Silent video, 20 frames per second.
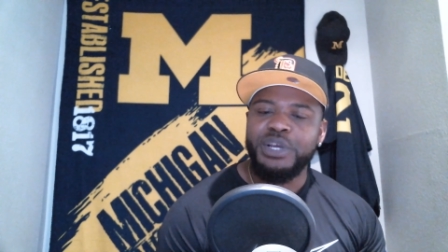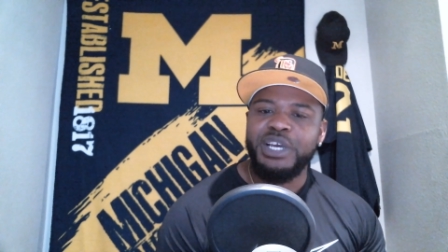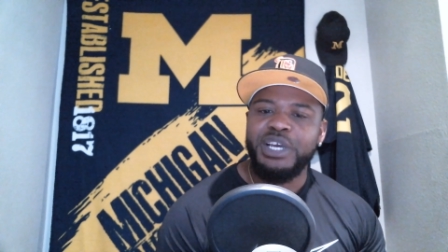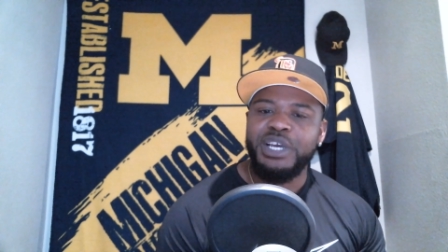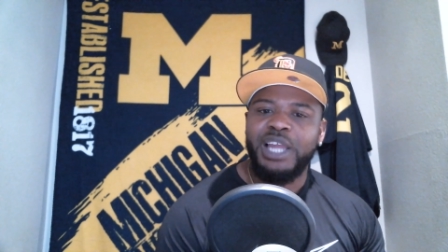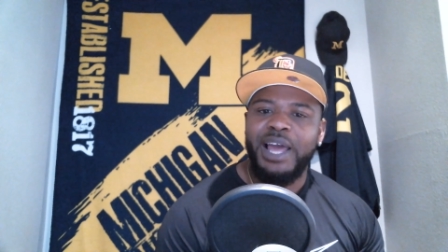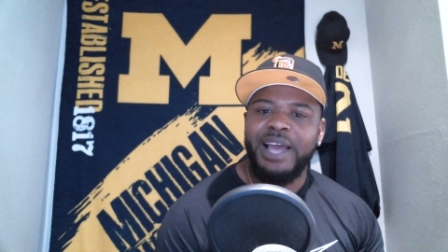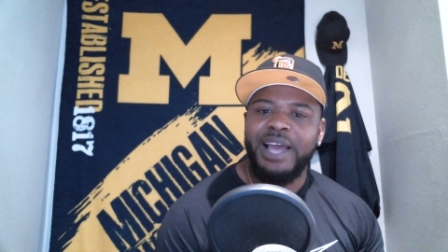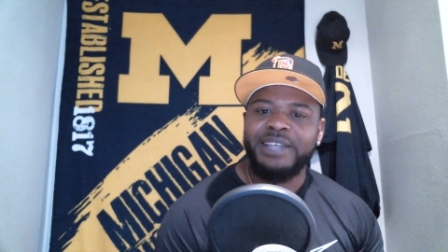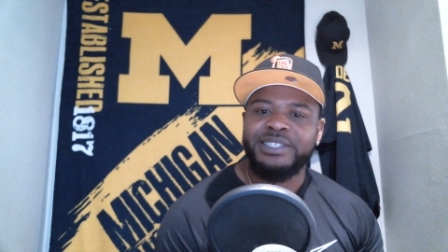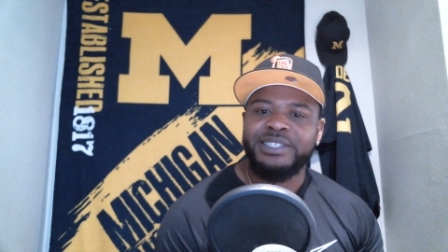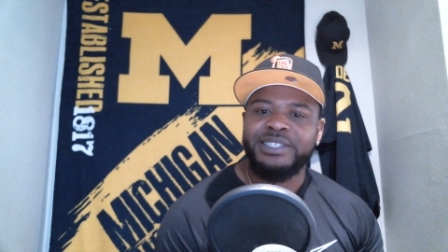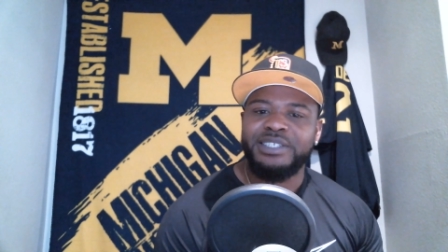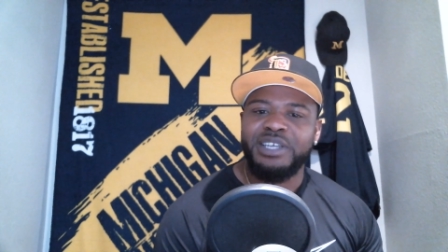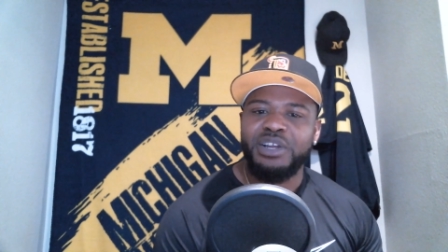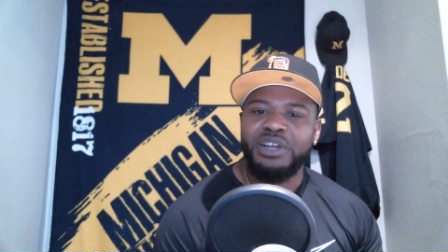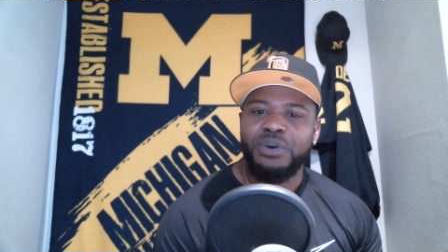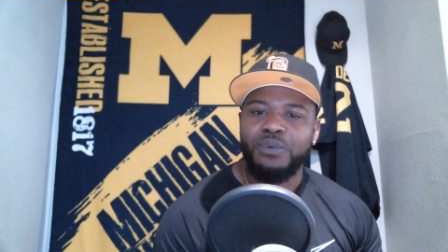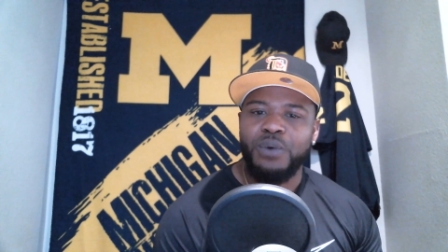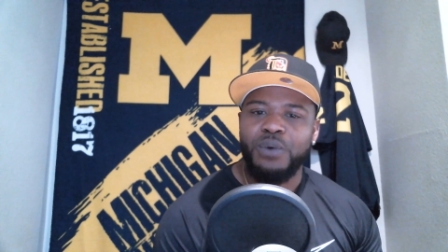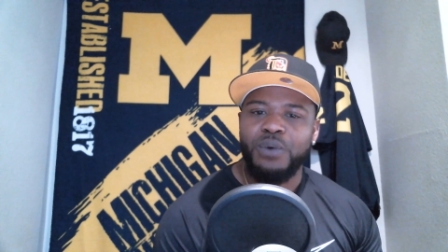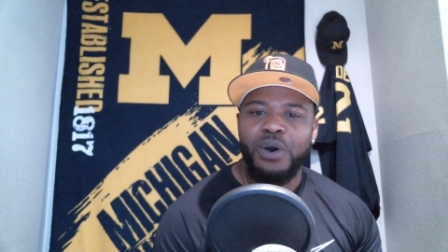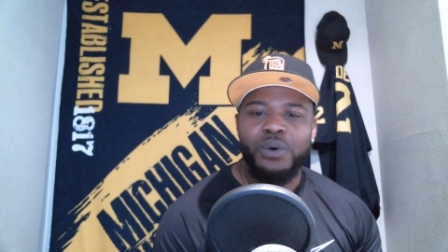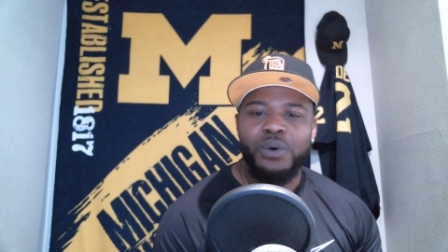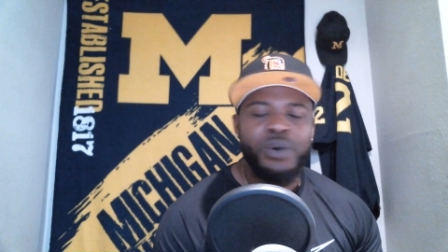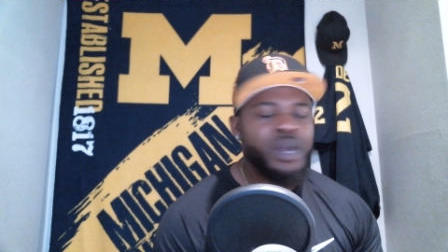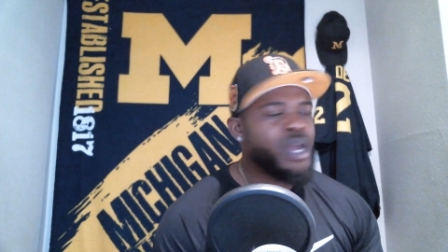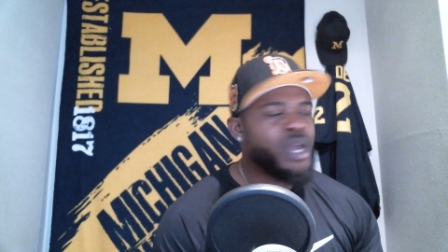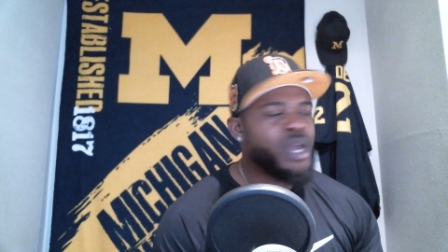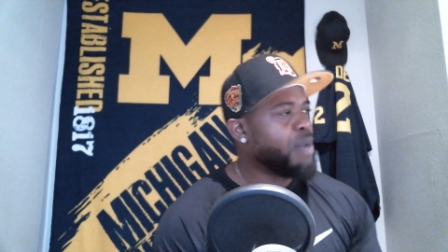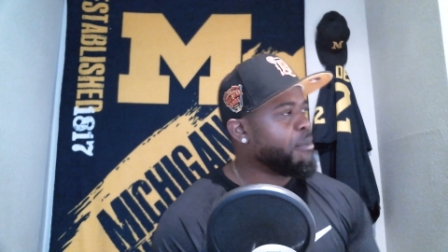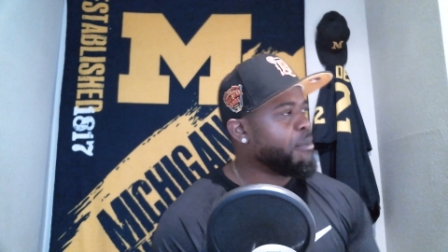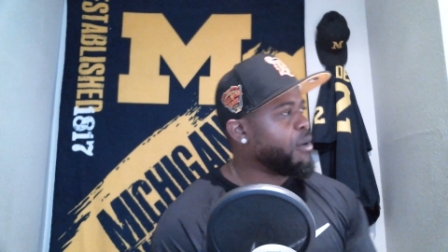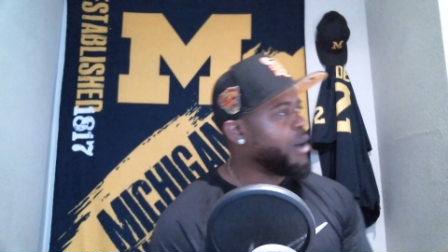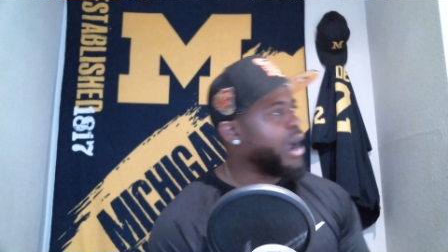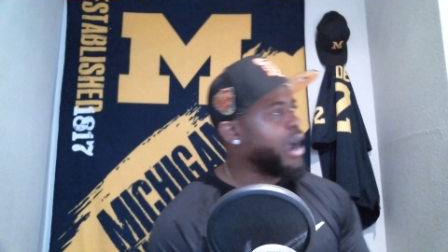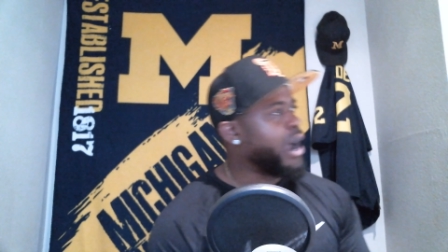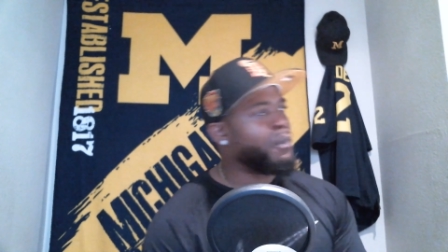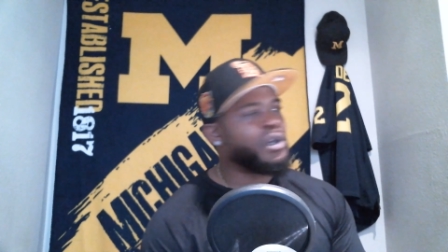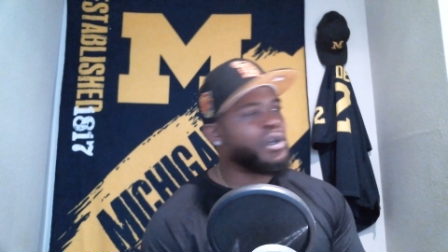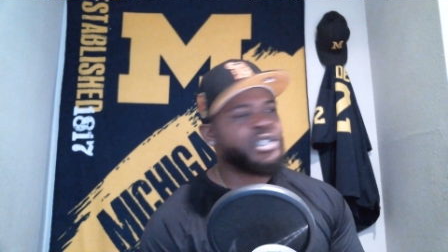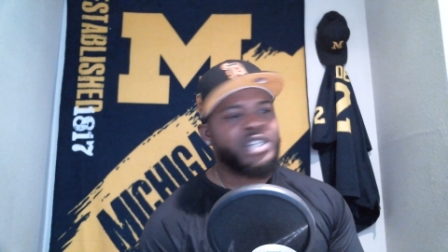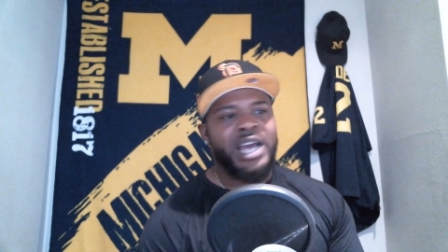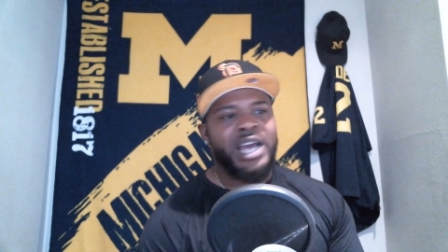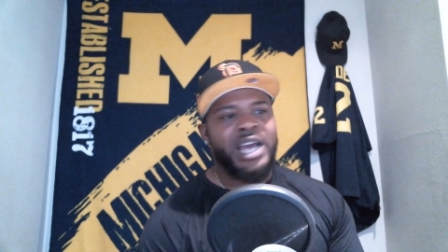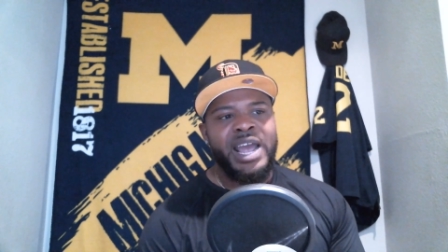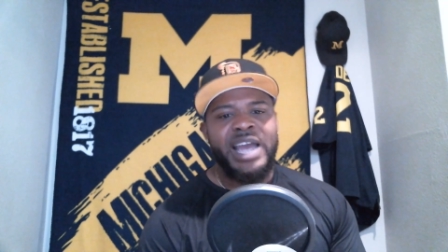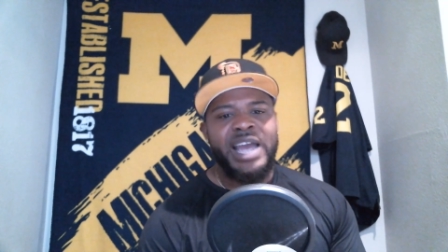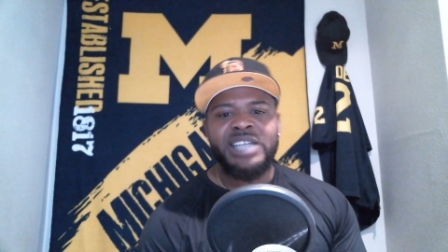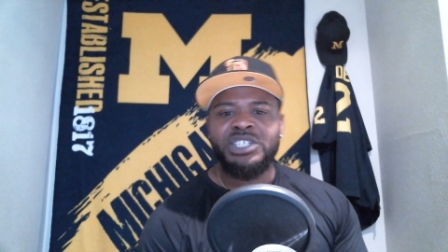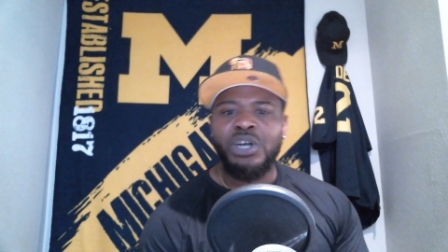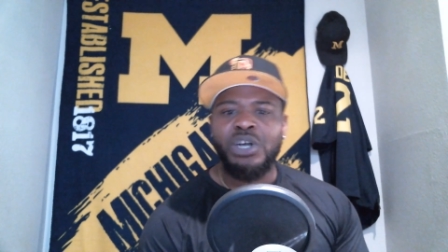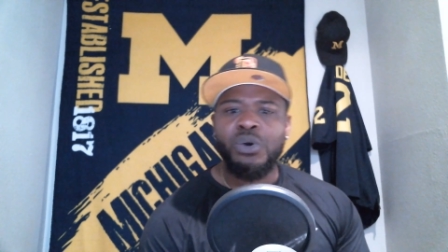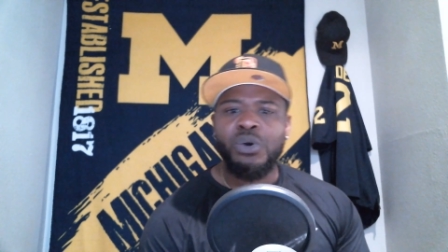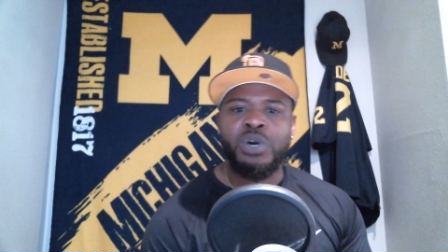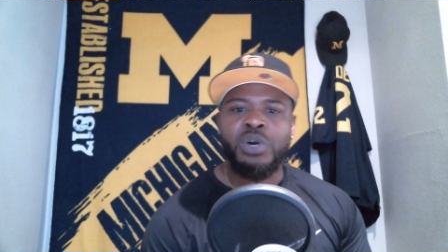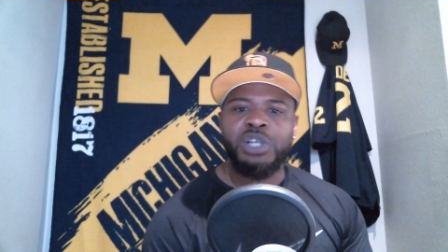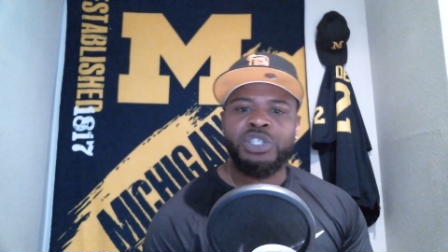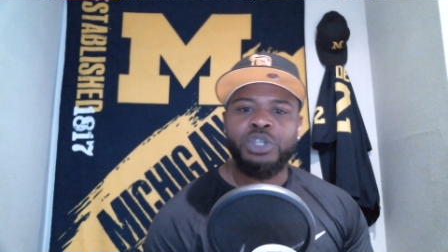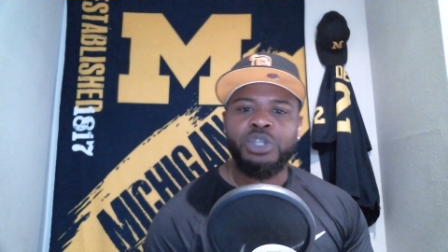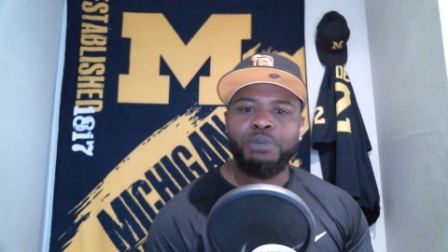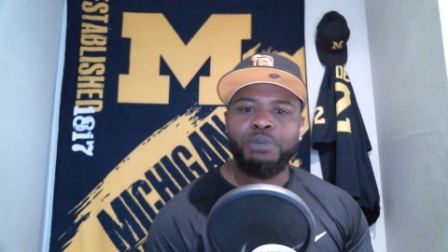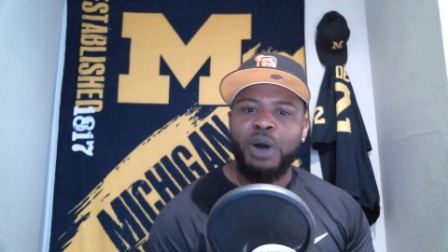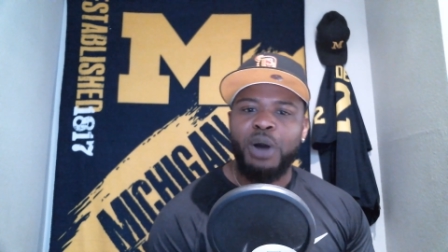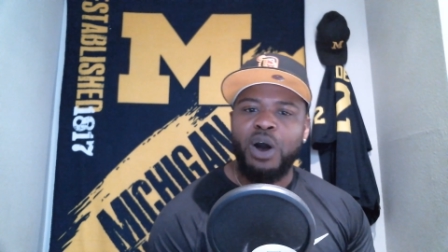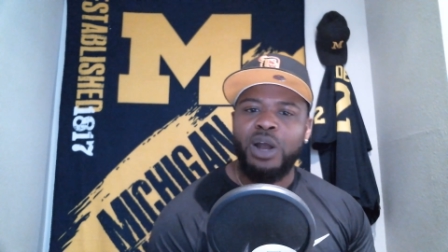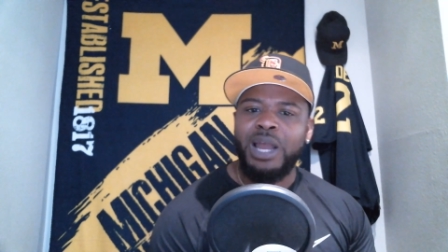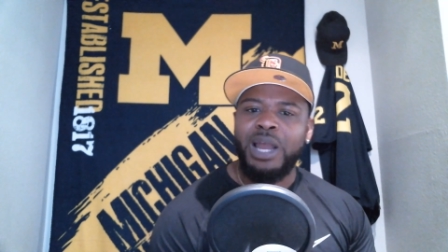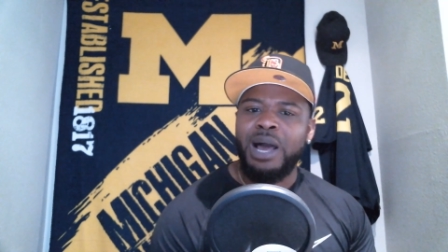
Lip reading: classes in a row. Boy, I wish I had your crystal ball.